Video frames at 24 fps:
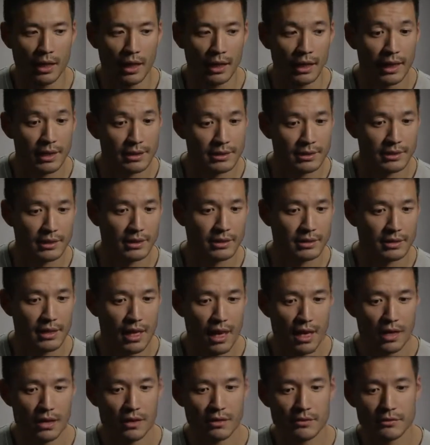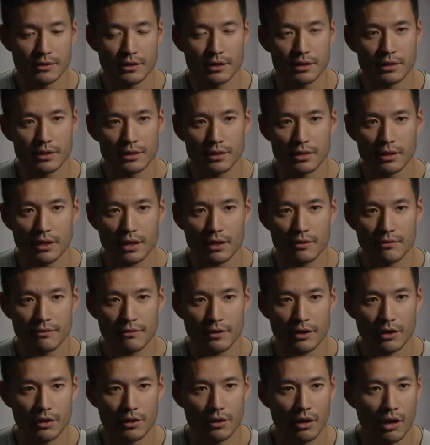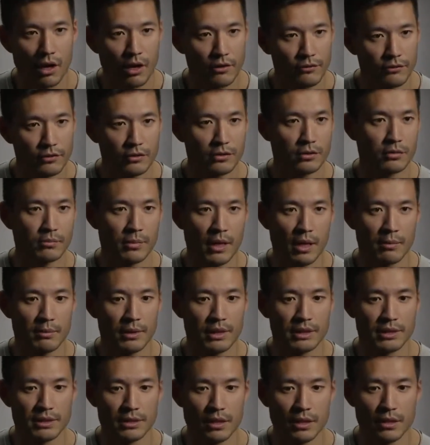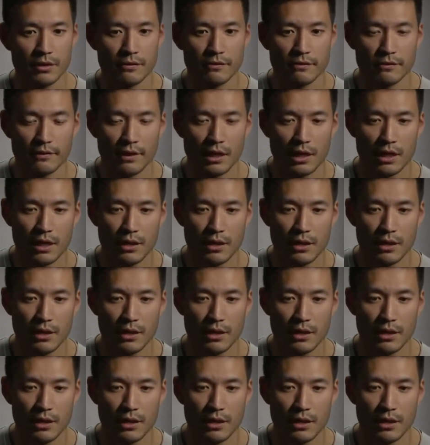I got sick and tired of it. I felt awful about myself.